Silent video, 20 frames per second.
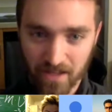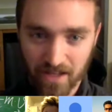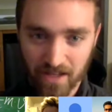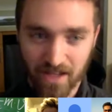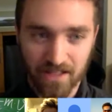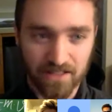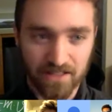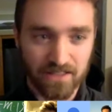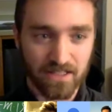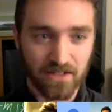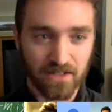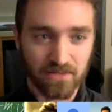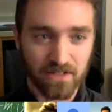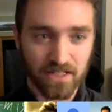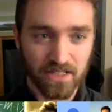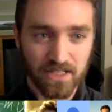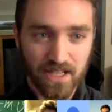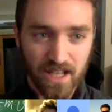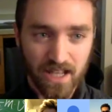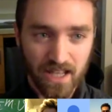And so
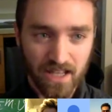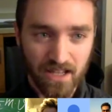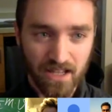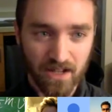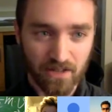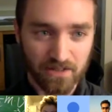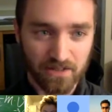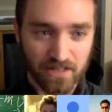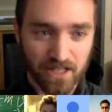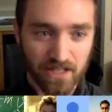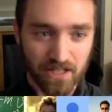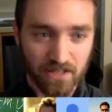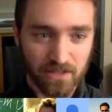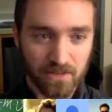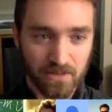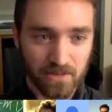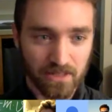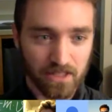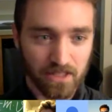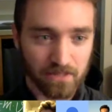today I'll tell you
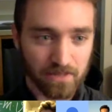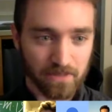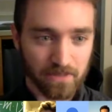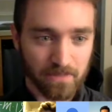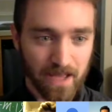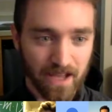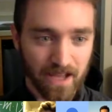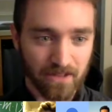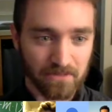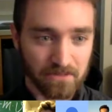a little bit about